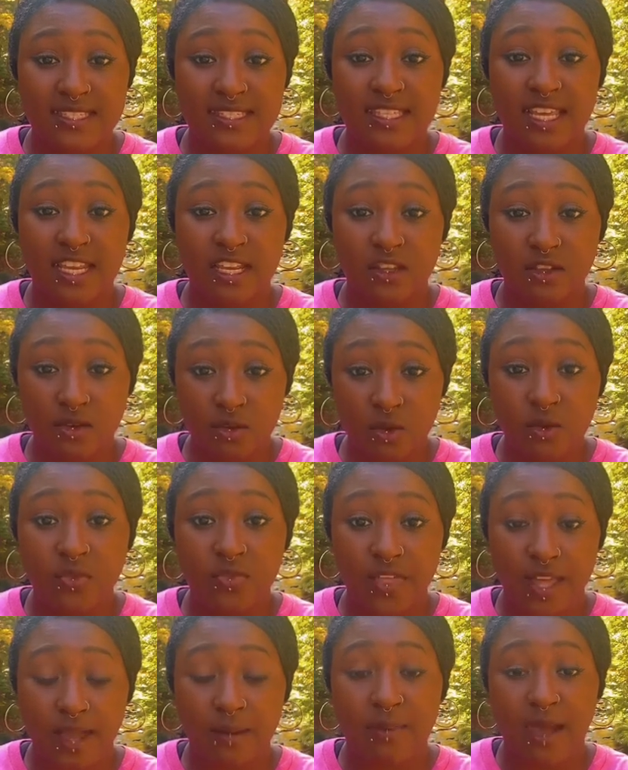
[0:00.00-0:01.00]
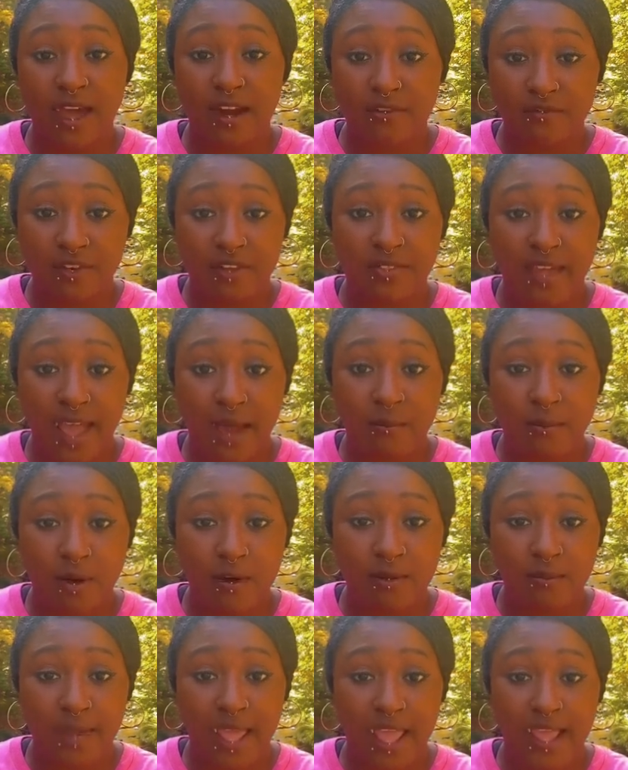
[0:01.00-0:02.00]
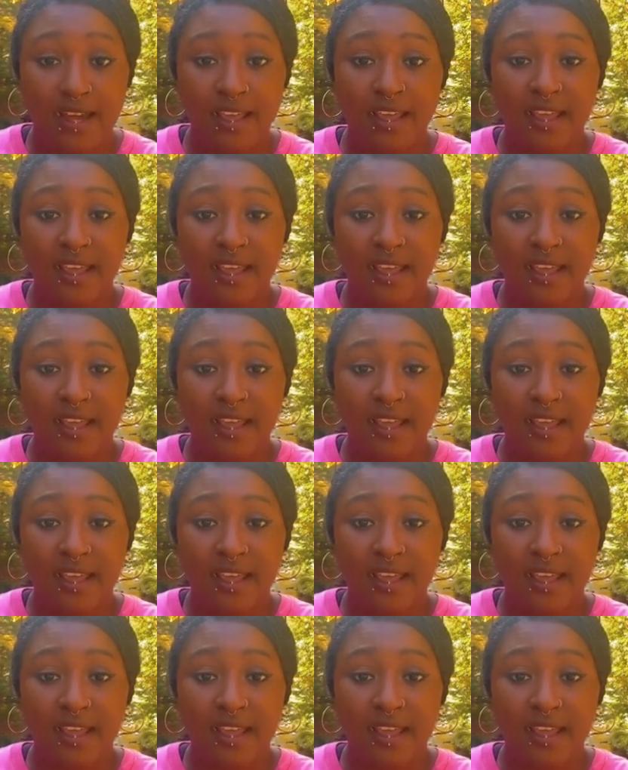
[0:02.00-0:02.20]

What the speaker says: then you think about it for that moment,